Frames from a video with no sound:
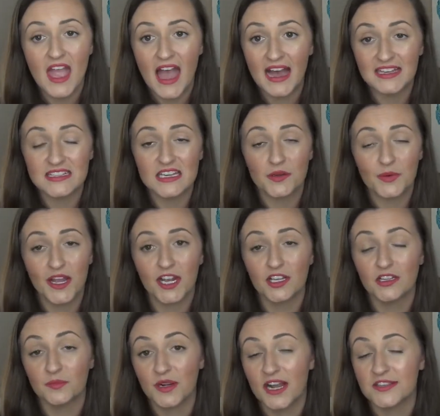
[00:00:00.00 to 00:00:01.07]
as a
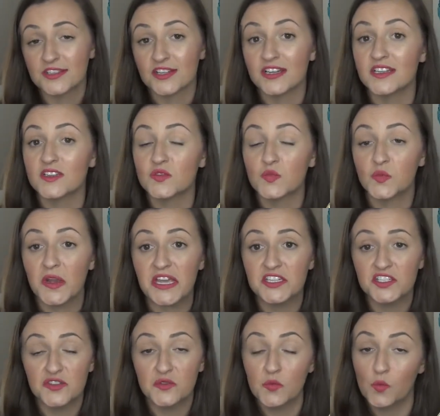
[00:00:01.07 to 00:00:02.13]
regular bronzer. It is way
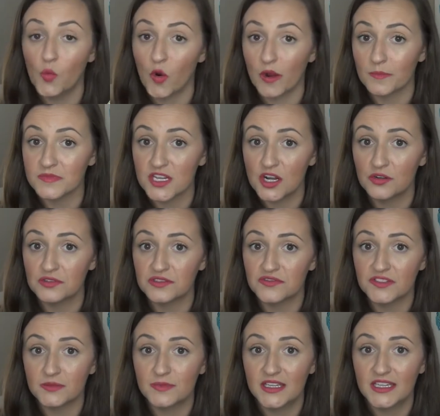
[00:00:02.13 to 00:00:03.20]
too warm toned
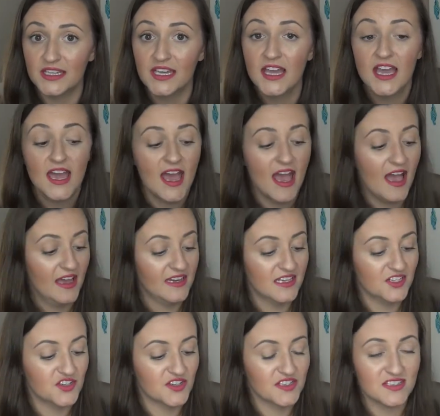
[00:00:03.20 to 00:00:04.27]
for me, and
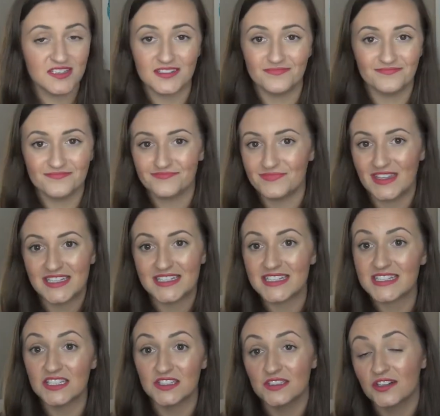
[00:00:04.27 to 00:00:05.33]
it just, it
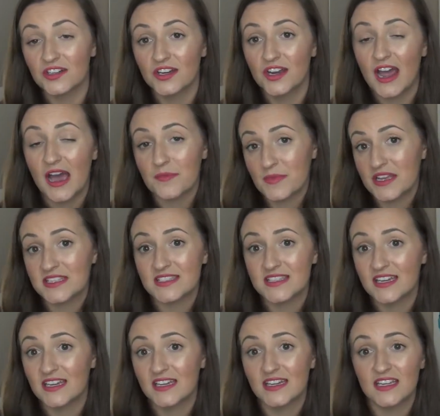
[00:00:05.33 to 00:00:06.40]
doesn't look good on my
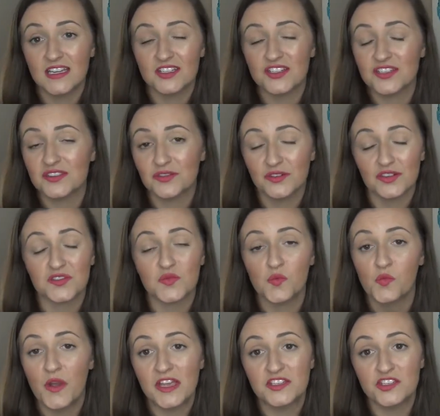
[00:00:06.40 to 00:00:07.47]
skin. It just looks
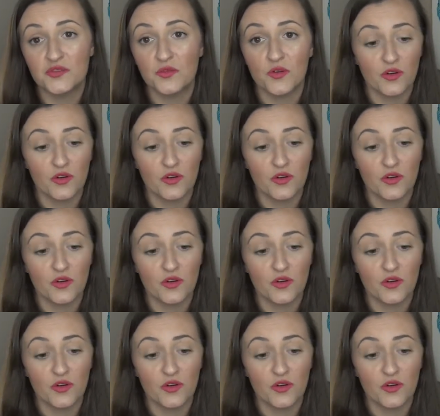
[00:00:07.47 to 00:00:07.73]
way too